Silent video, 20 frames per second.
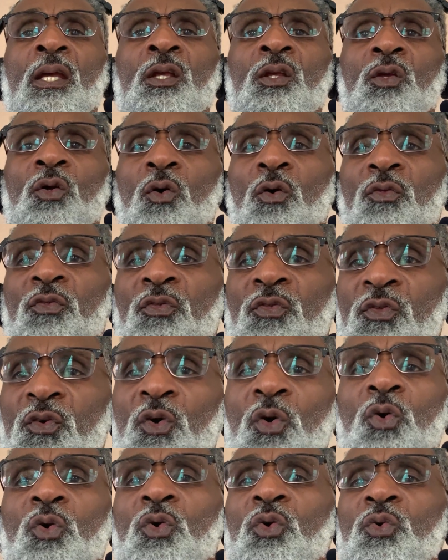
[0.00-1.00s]
Your
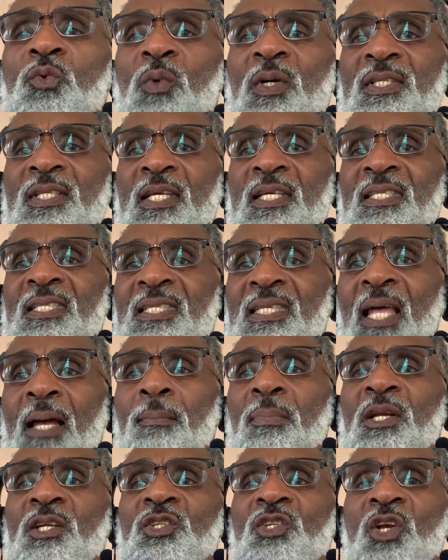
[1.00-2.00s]
throne was
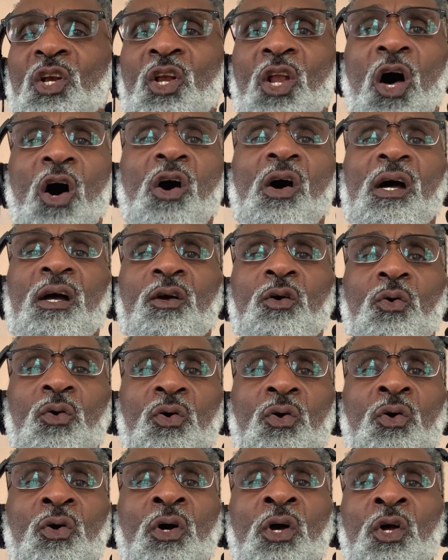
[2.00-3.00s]
established long
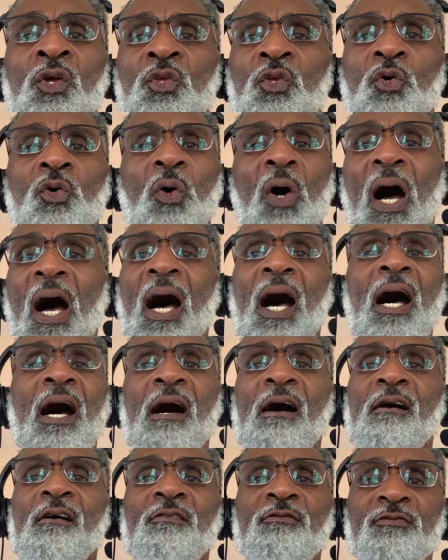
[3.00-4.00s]
ago, you
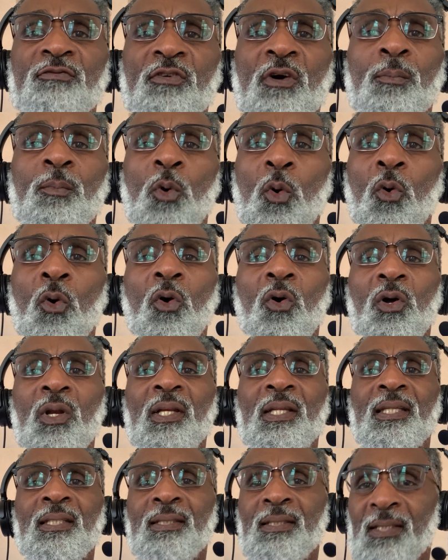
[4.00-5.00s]
are from all
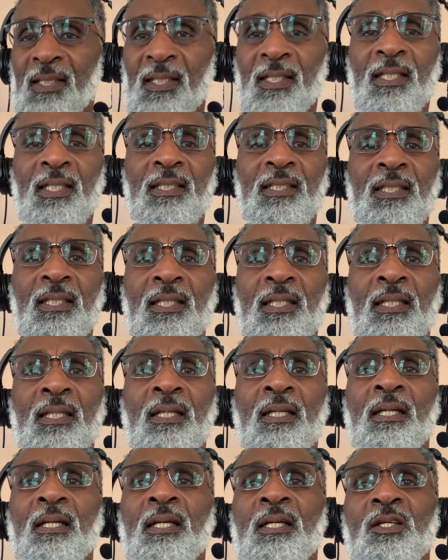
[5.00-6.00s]
eternity.
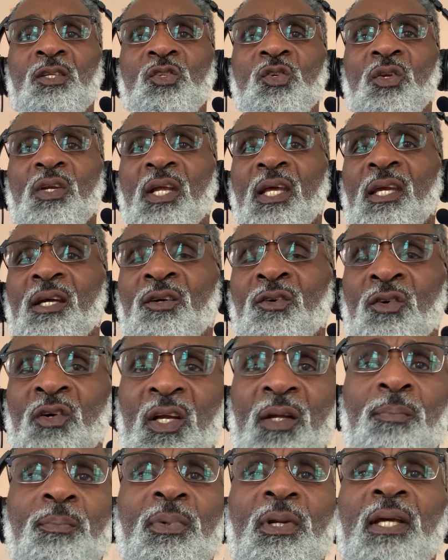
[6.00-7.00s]
So the
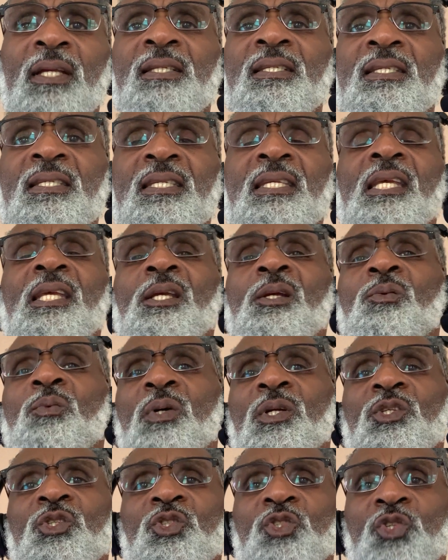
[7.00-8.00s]
Caribbean Sea
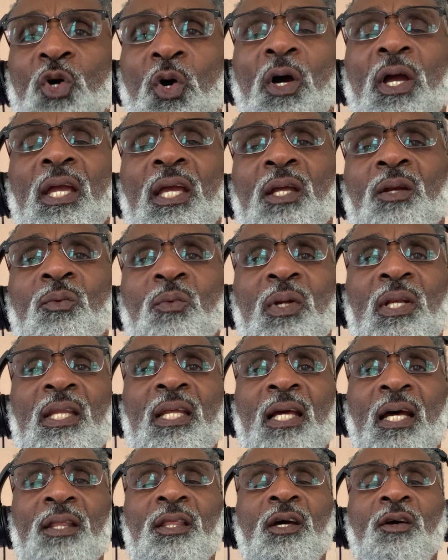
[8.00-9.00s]
would join with
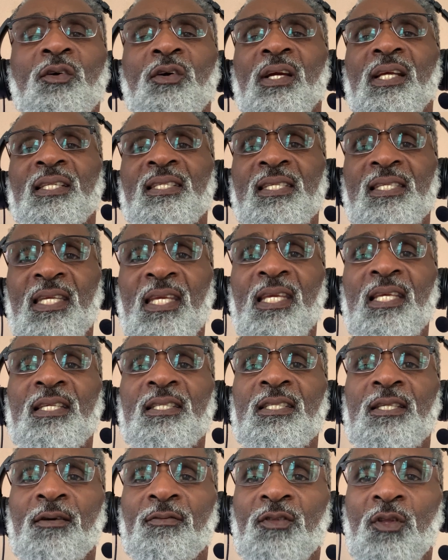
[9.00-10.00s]
the other great
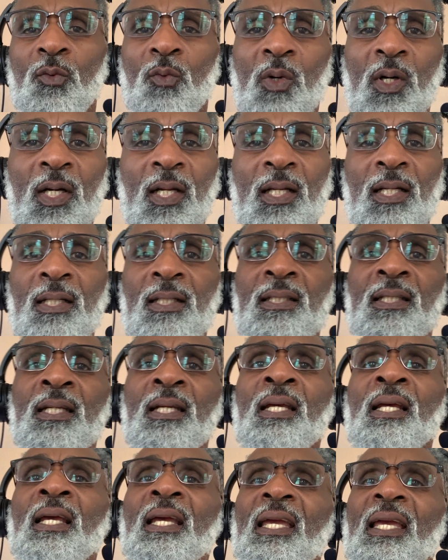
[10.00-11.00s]
seas of the world
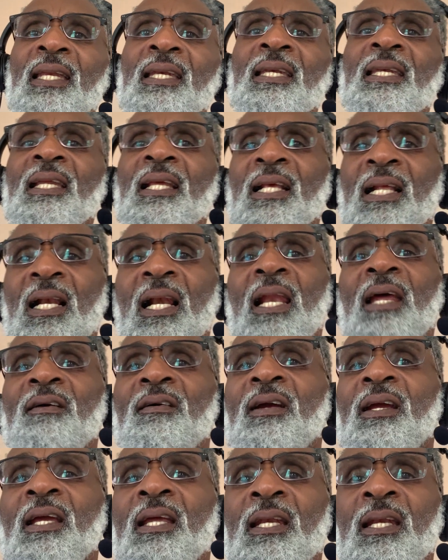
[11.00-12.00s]
in
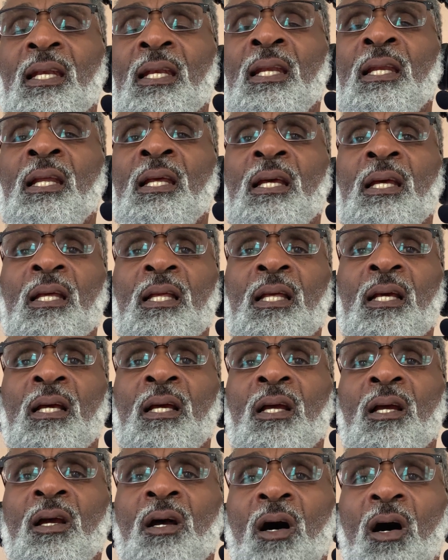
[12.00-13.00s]
declaring
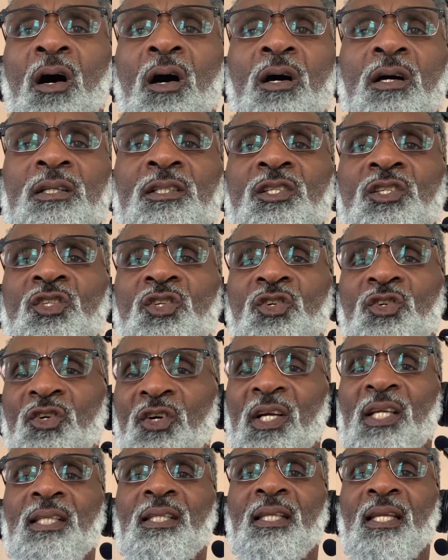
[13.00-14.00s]
God's
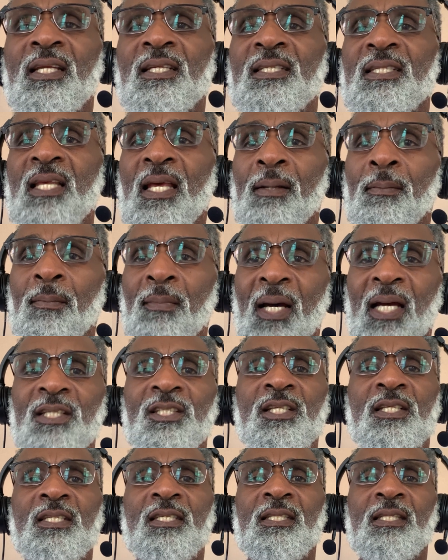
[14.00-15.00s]
greatness and
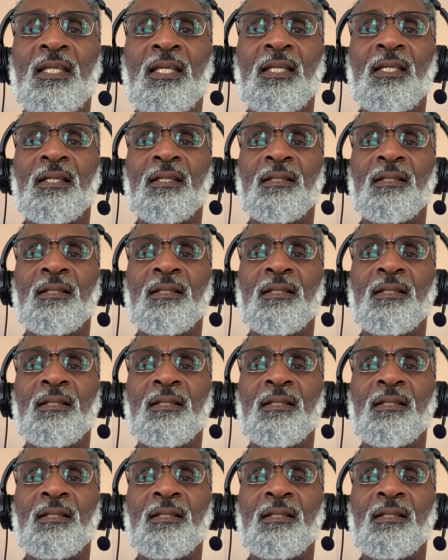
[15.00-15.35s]
majesty.